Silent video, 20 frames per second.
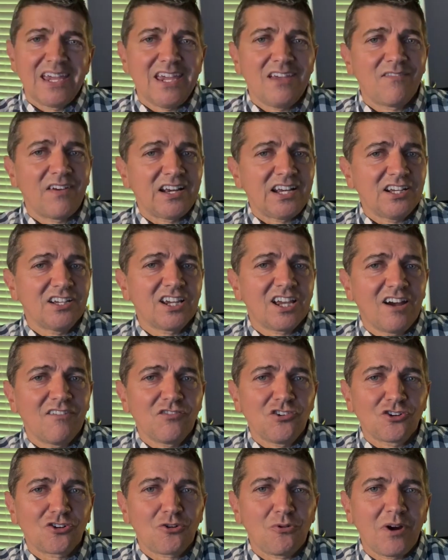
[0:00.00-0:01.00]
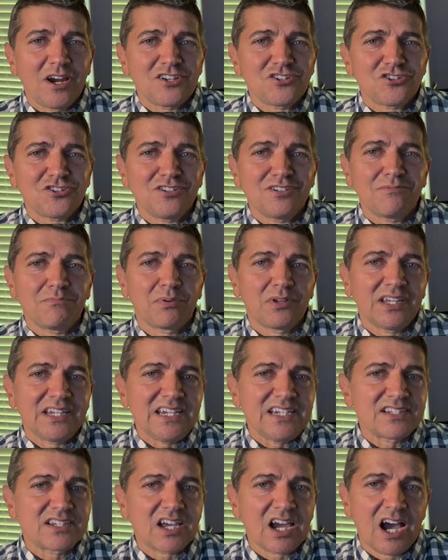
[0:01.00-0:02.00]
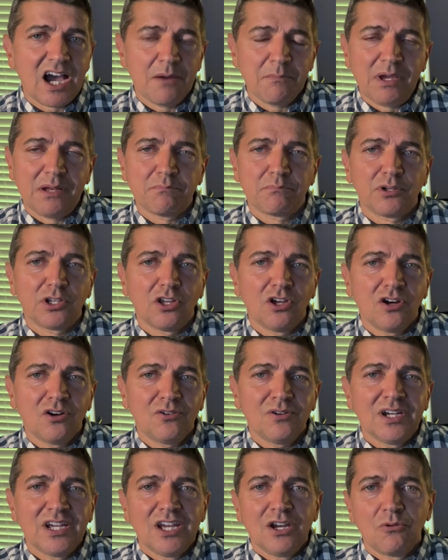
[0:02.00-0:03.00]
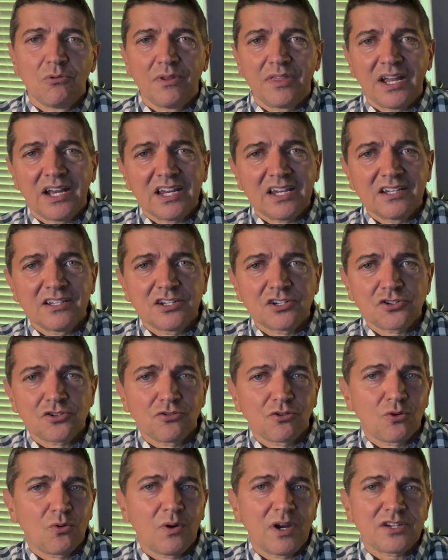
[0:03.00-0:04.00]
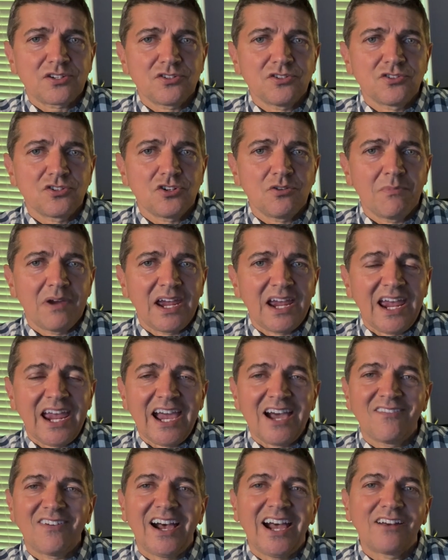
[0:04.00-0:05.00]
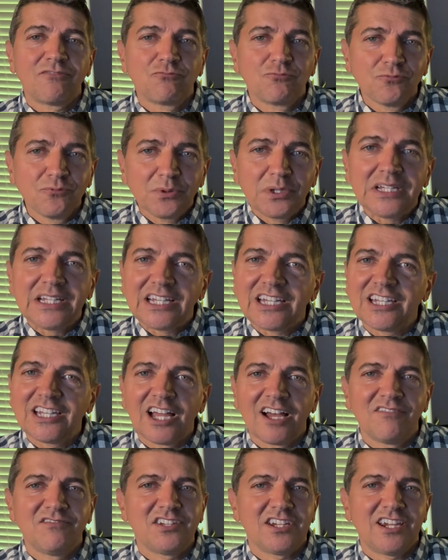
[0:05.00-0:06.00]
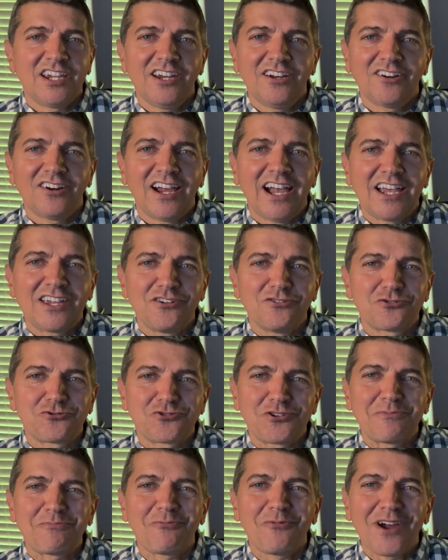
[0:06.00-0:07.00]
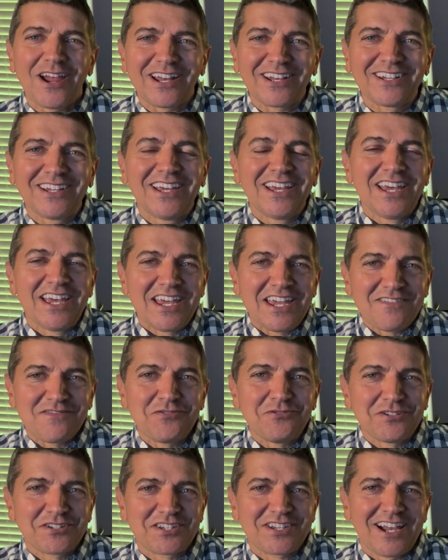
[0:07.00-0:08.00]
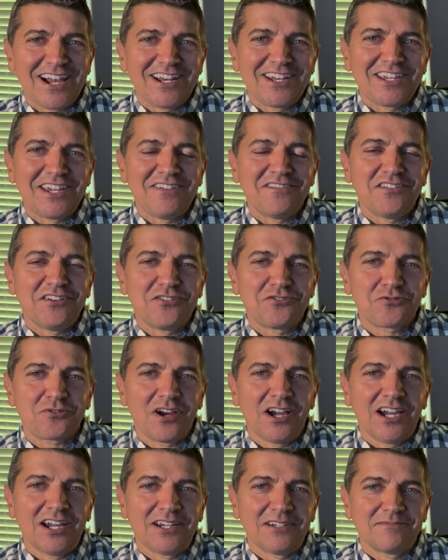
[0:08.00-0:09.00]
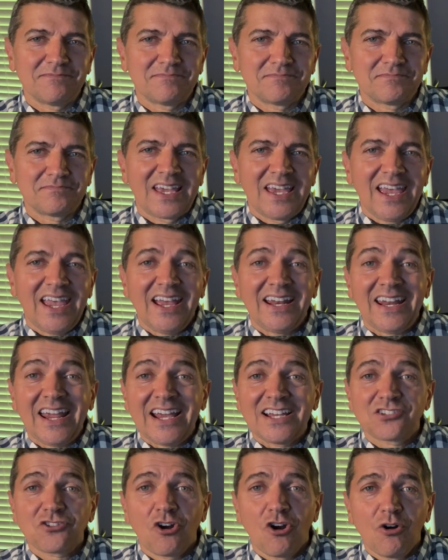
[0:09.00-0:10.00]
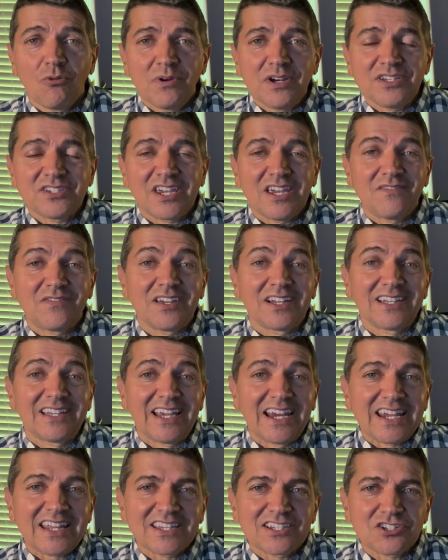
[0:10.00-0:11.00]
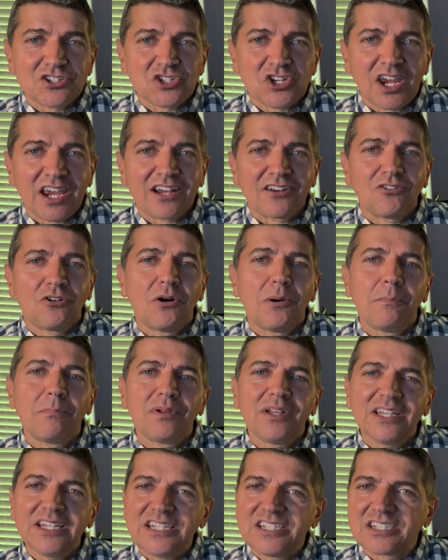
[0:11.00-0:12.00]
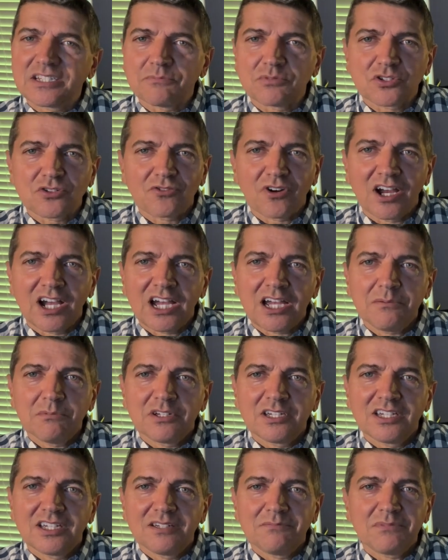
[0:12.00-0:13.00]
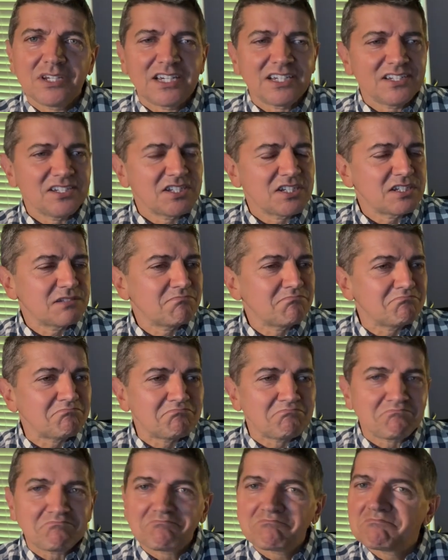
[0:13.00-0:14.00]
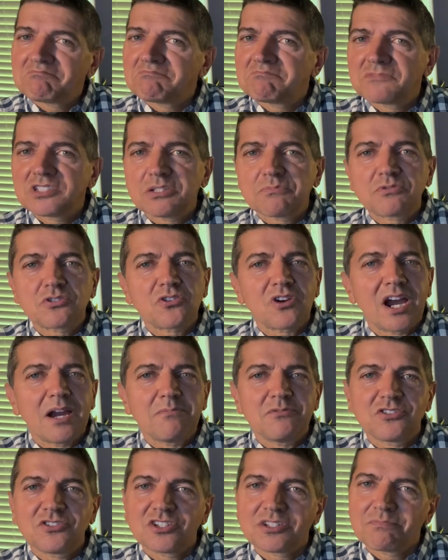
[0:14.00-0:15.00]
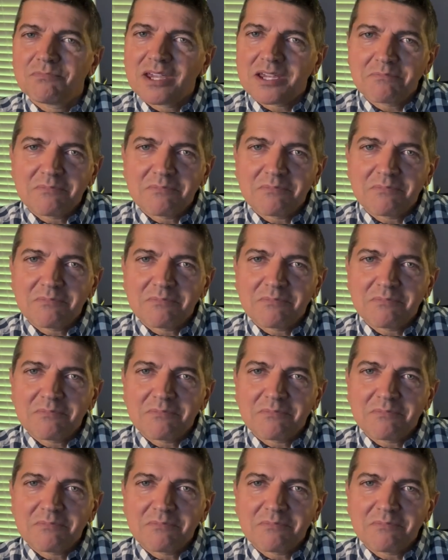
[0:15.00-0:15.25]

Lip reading: If I didn't cover your question, please comment below with any additional questions you may have. I'd really love to hear how your trip went if you decide to give it a try. And as always, if you like this channel, please subscribe, because subscribers just make